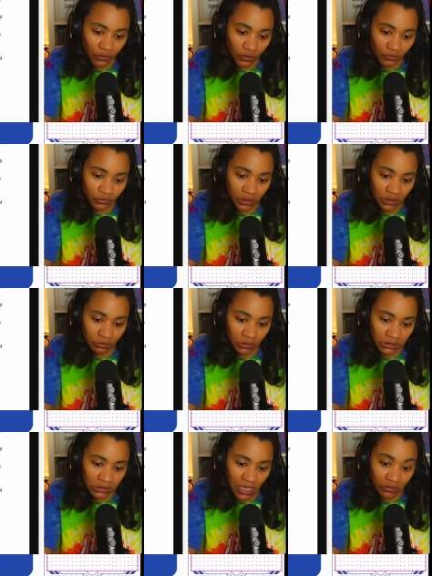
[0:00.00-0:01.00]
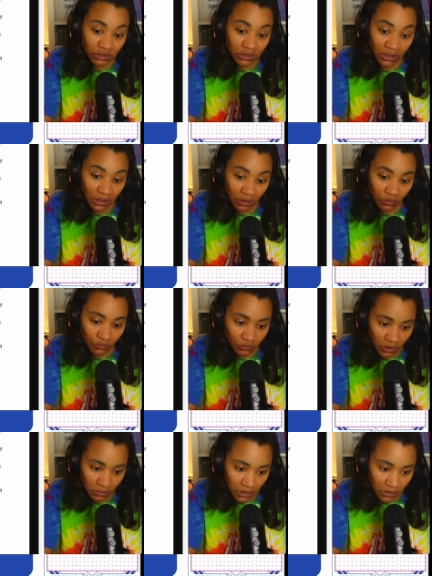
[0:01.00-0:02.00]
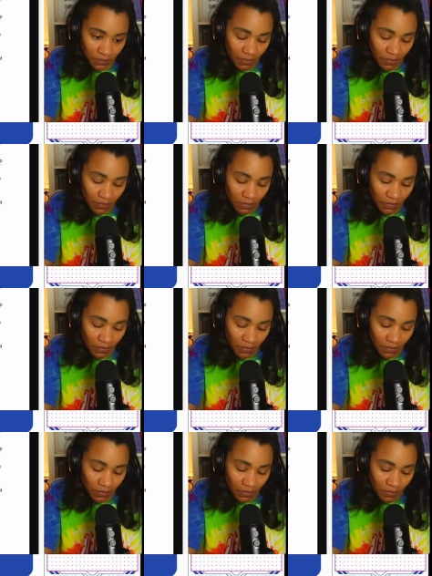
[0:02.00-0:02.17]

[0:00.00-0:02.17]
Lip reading: Feel free to reach out to Keith Freeman.